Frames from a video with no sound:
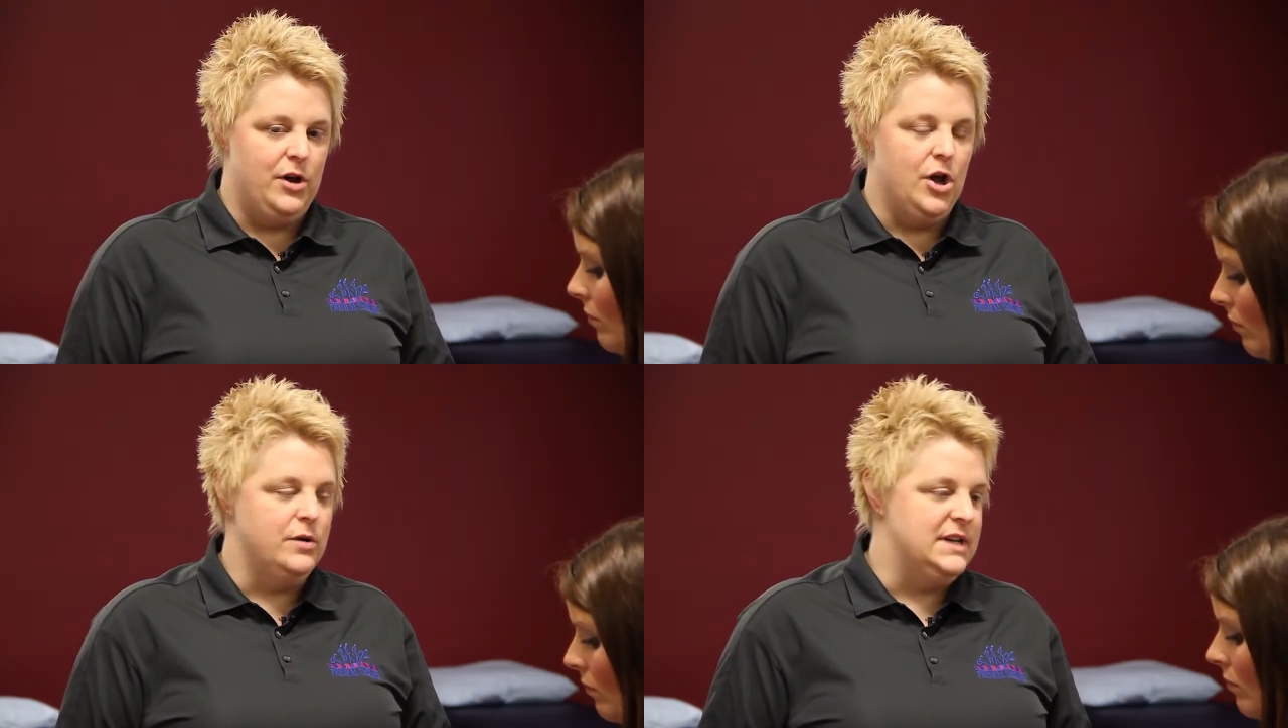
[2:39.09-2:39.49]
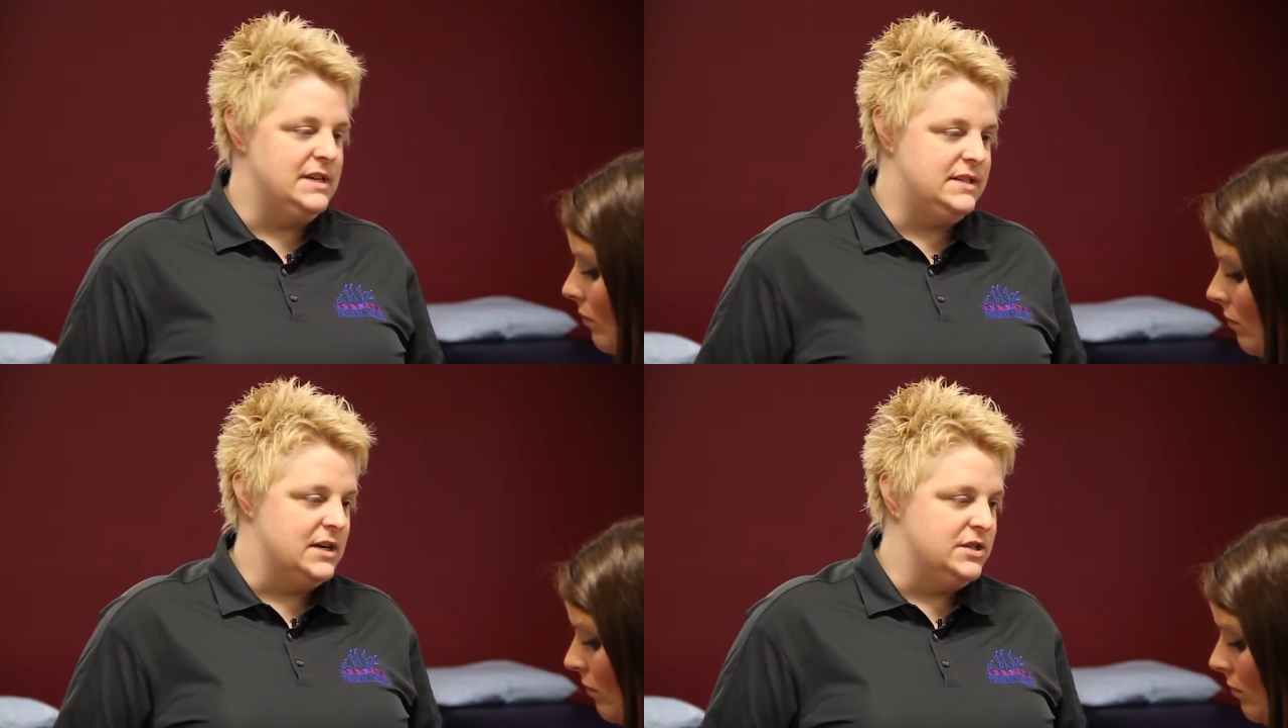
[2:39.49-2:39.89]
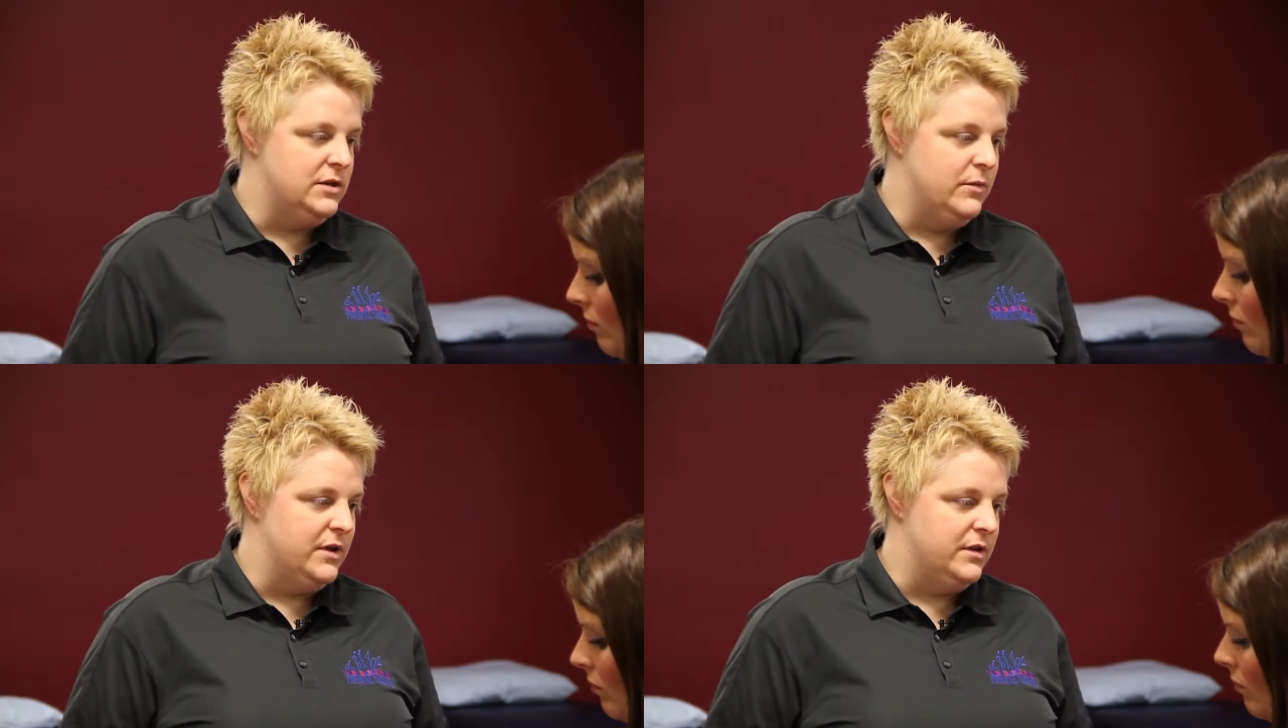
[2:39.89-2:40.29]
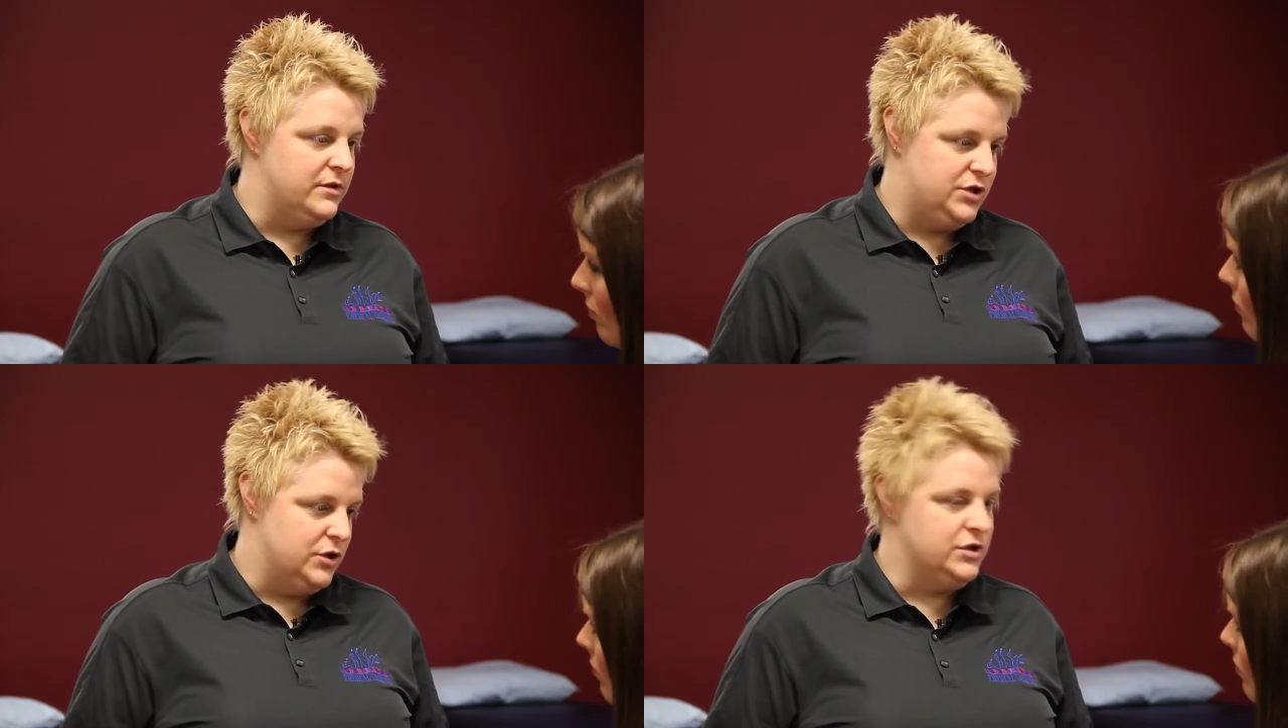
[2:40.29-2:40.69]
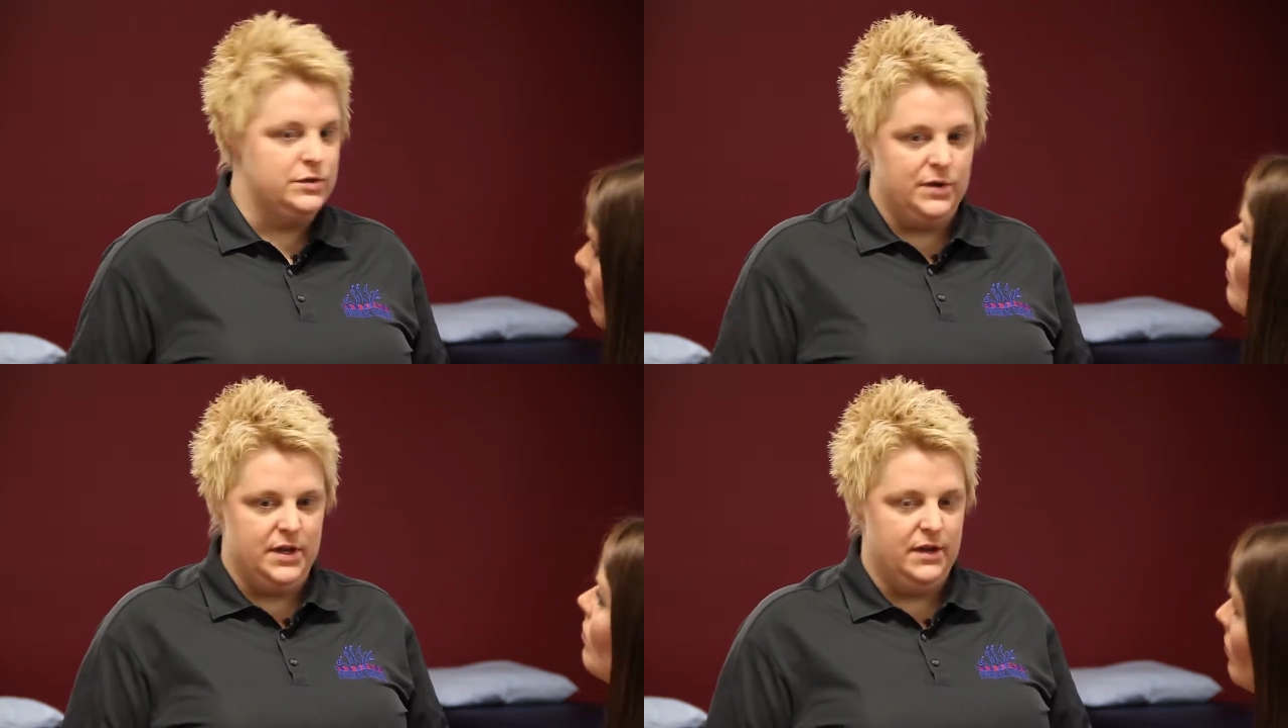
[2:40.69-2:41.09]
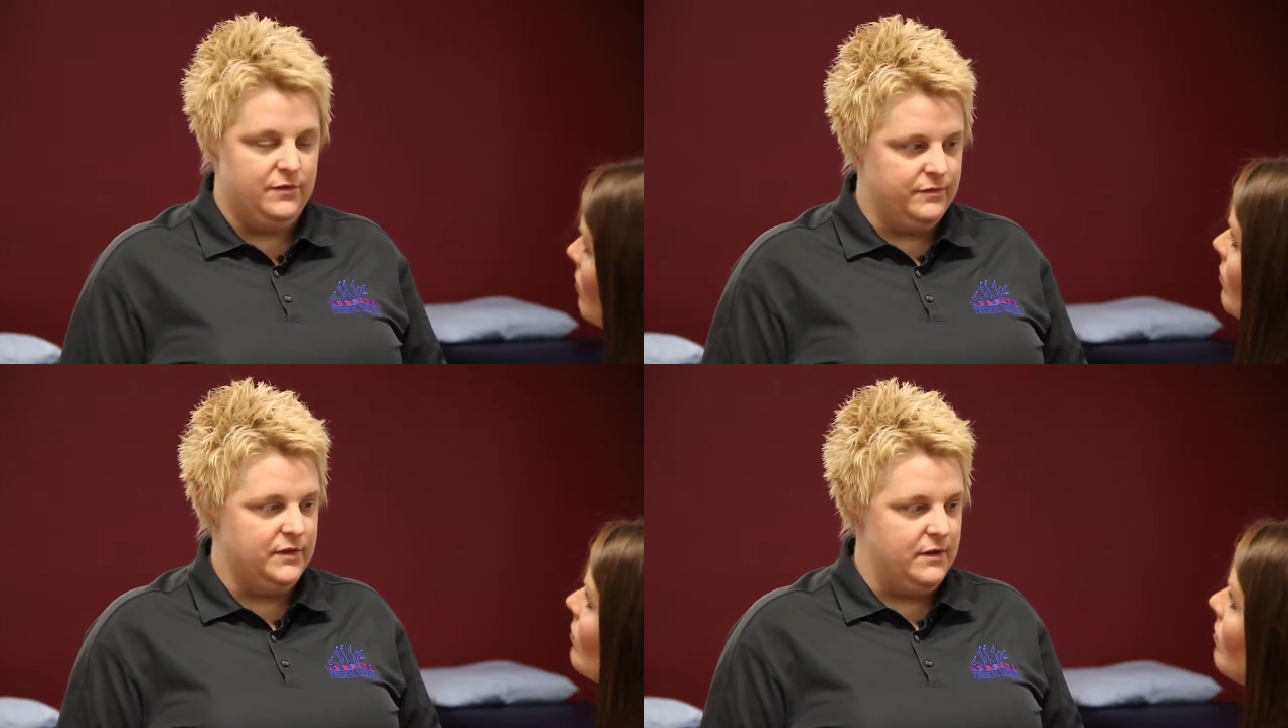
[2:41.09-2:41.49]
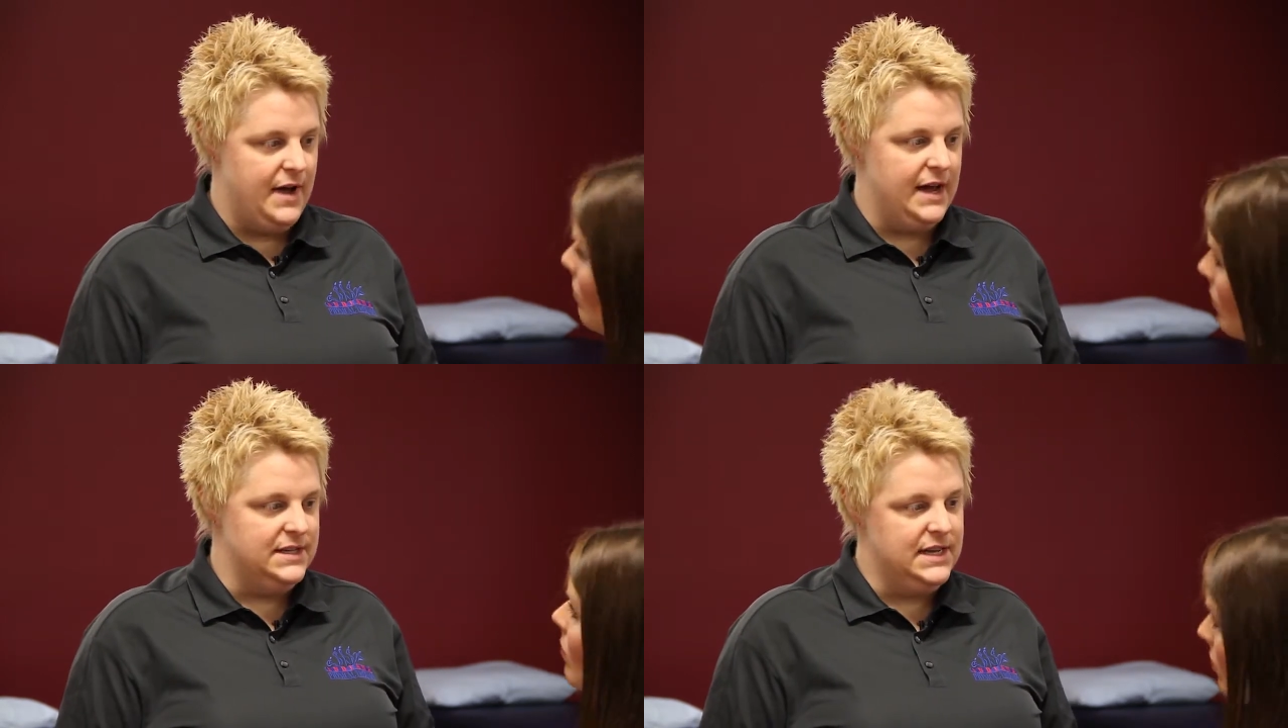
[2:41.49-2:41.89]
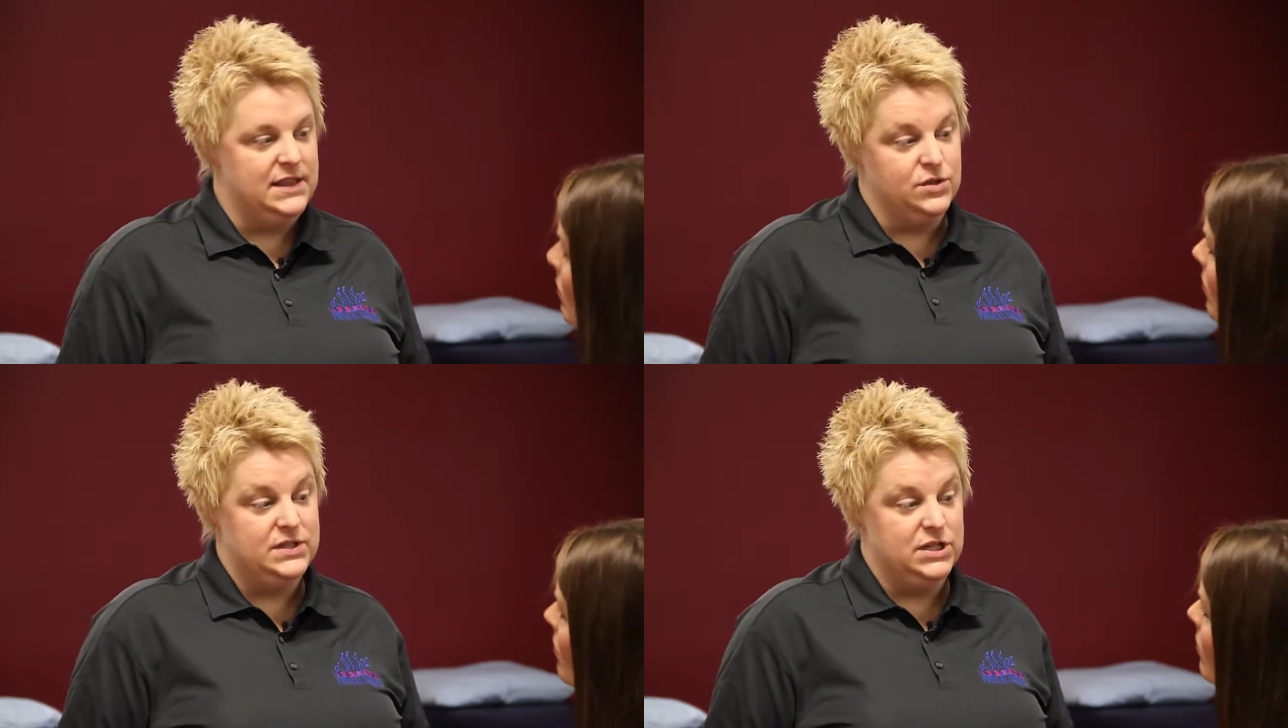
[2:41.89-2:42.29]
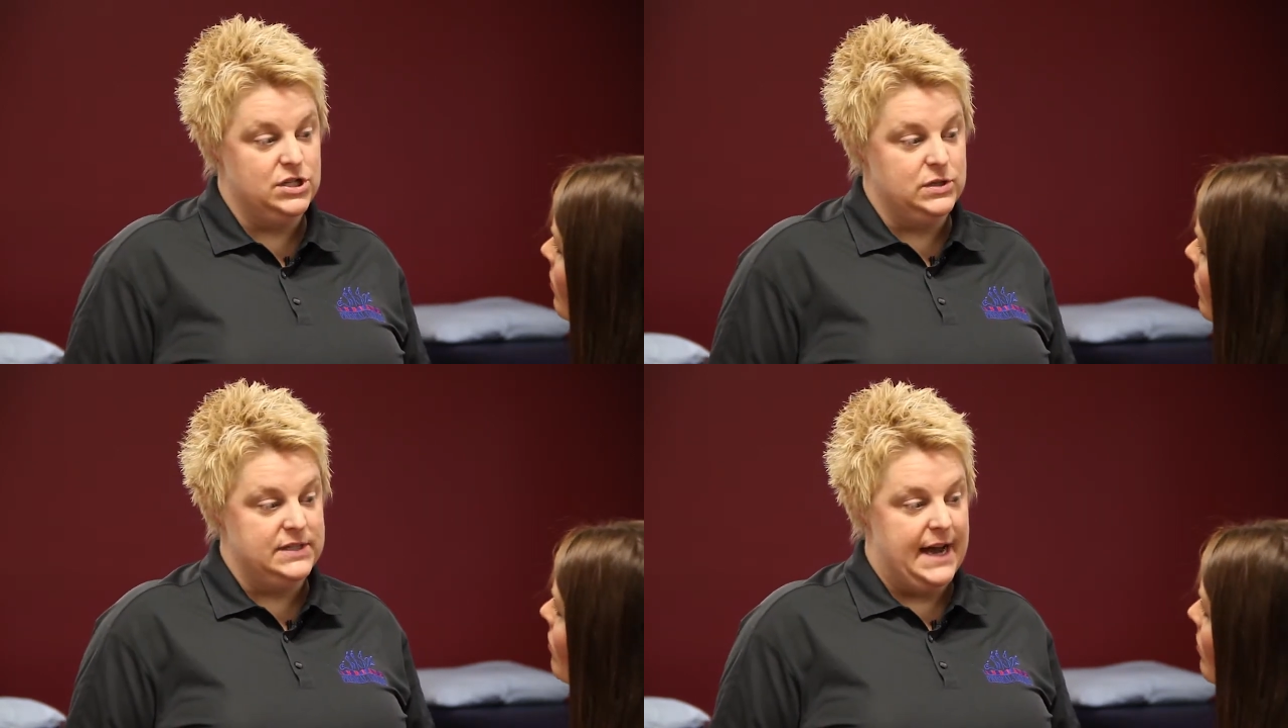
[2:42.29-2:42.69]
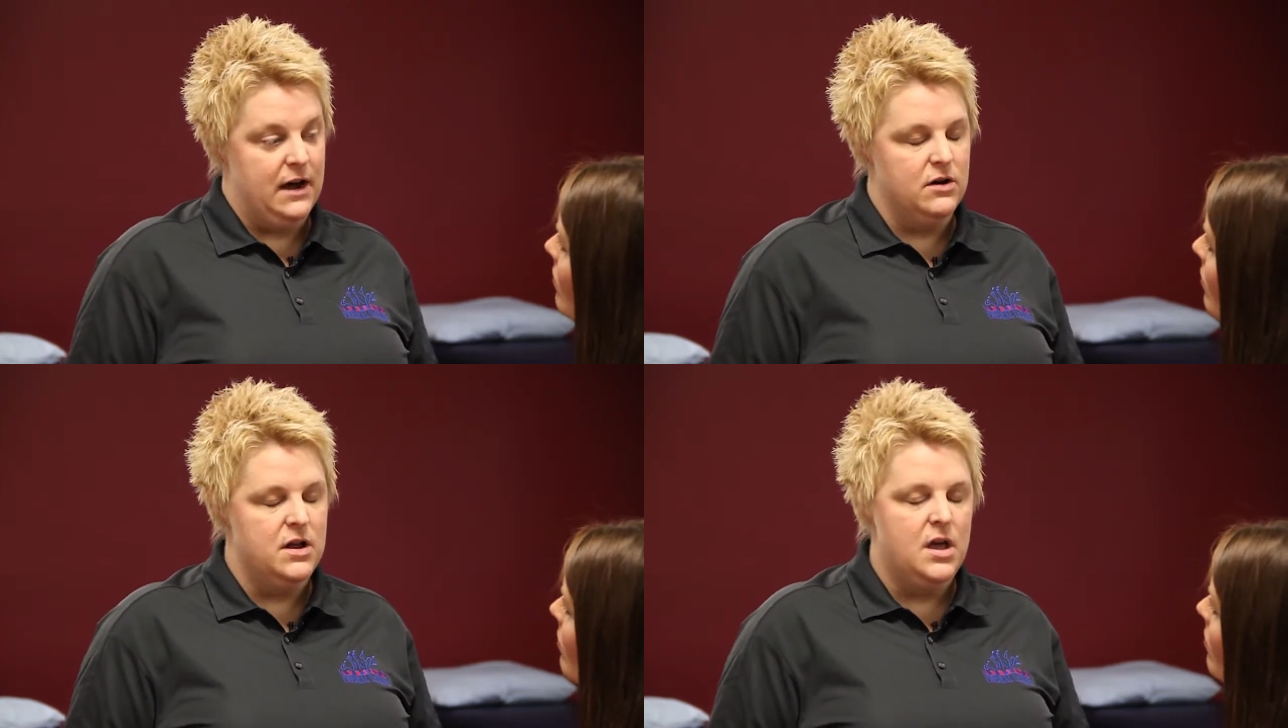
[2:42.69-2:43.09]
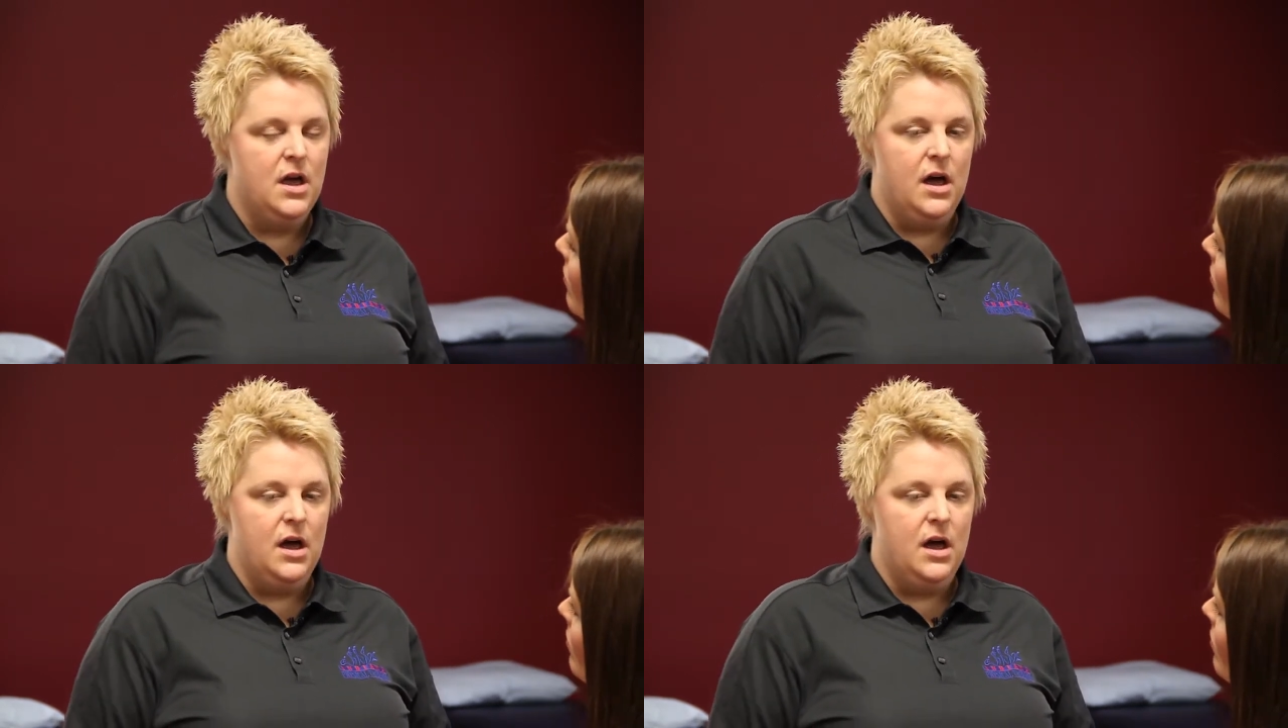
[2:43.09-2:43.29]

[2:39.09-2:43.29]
node dissection with surgeries where they've had to take those tissues out.